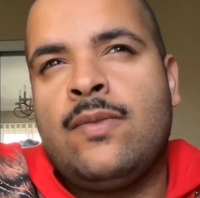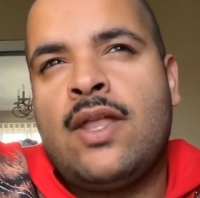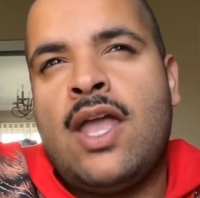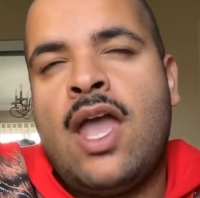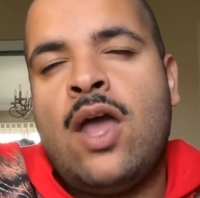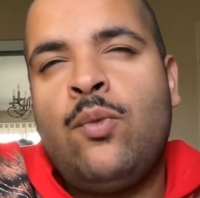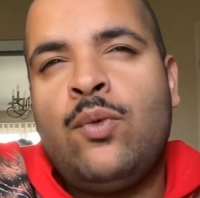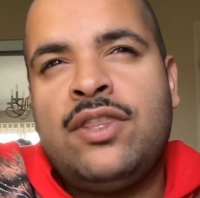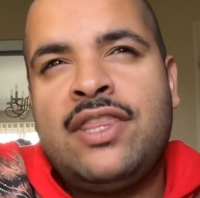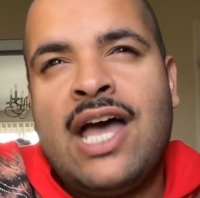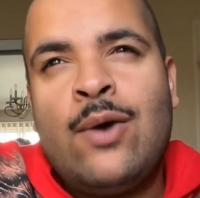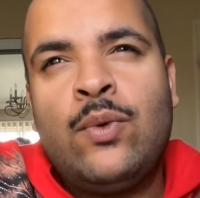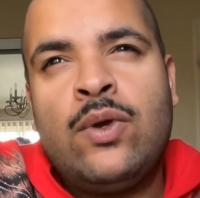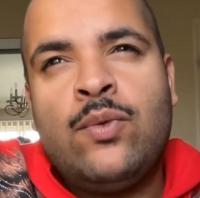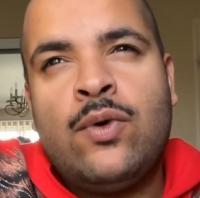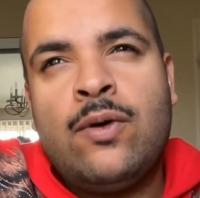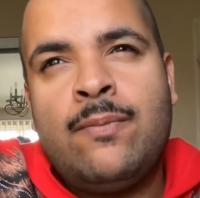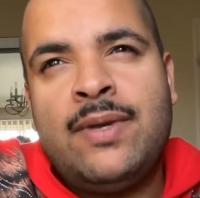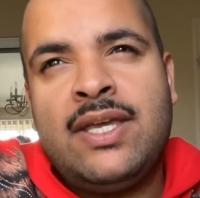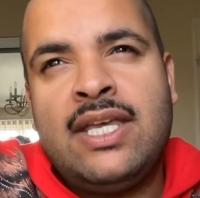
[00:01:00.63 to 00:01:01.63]
And with that, we
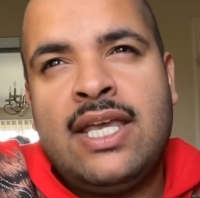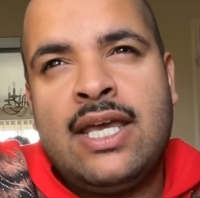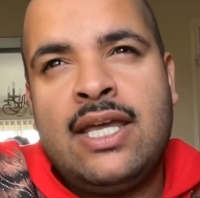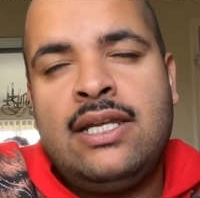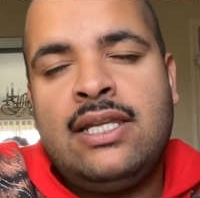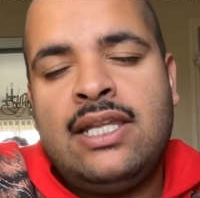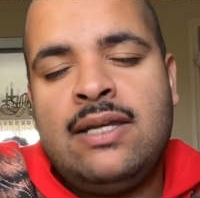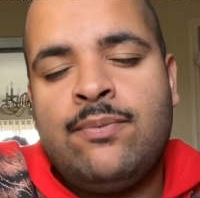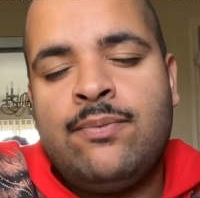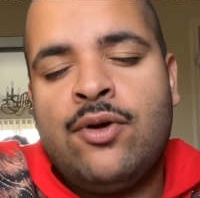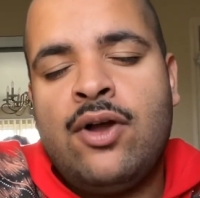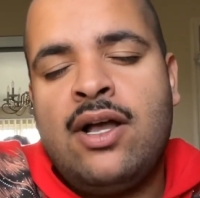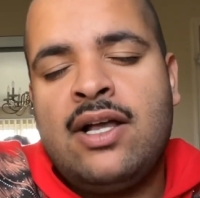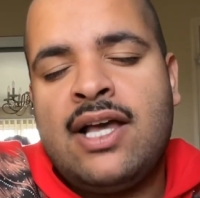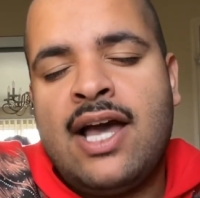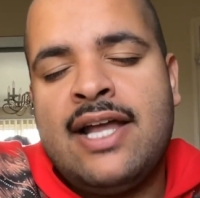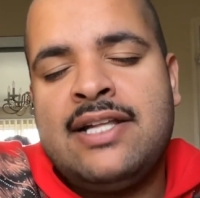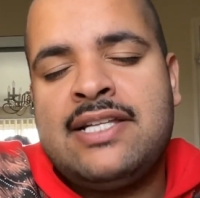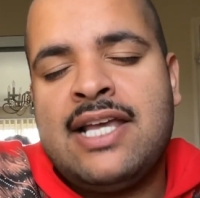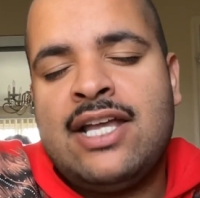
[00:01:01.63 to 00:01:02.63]
will begin. Libra,
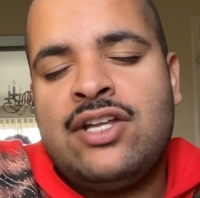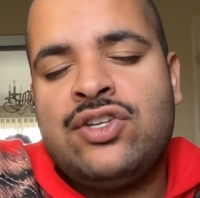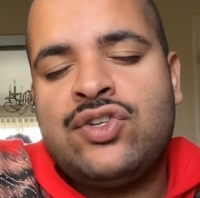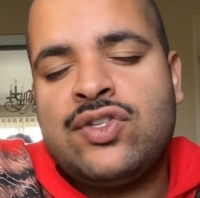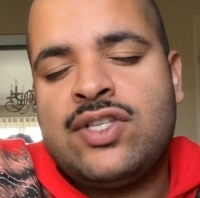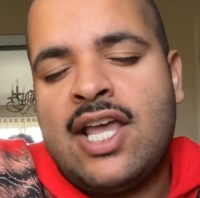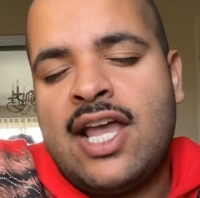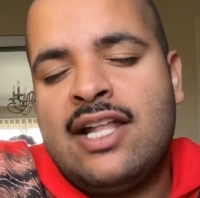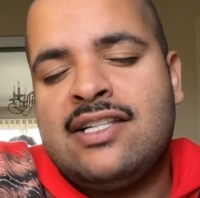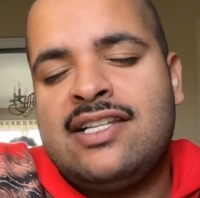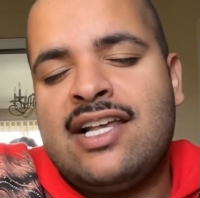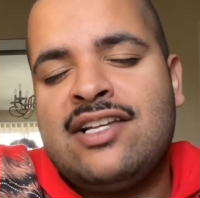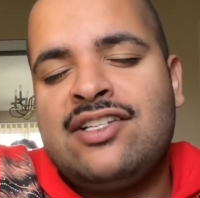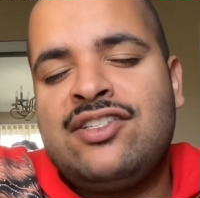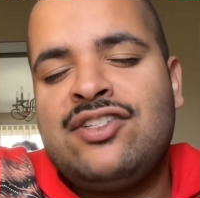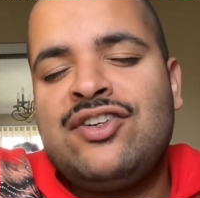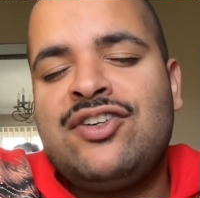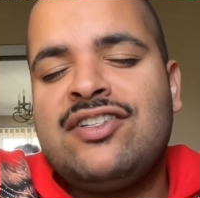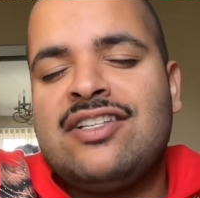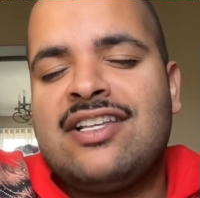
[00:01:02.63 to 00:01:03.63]
guides, angels, ancestors,